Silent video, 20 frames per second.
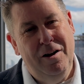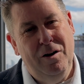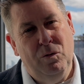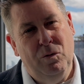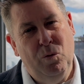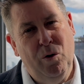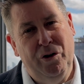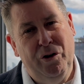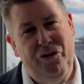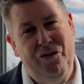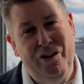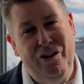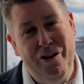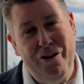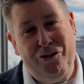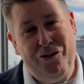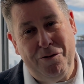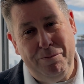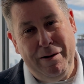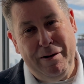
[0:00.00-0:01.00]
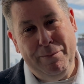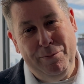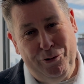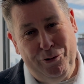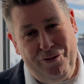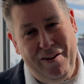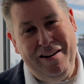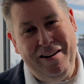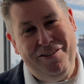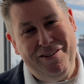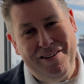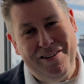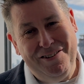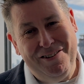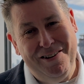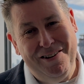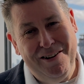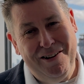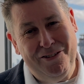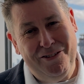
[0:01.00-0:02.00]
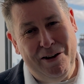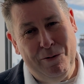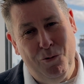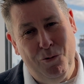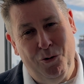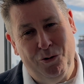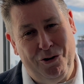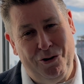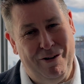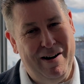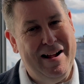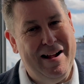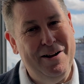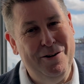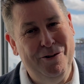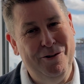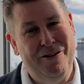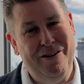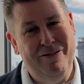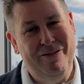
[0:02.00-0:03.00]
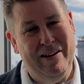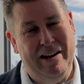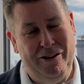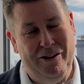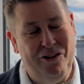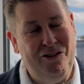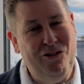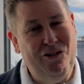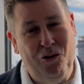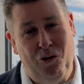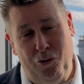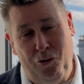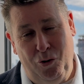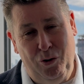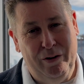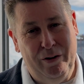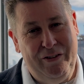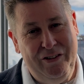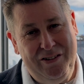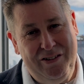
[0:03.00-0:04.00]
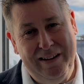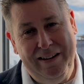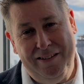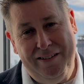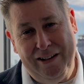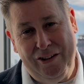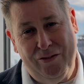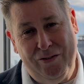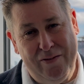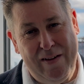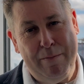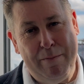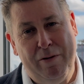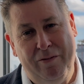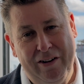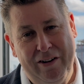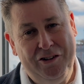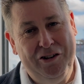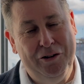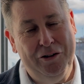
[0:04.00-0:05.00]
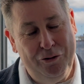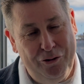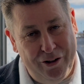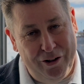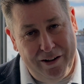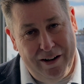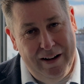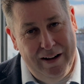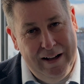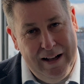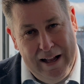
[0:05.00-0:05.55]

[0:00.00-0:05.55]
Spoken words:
was the looks on people's faces as they walked around and they just saw all the facilities for them and their children.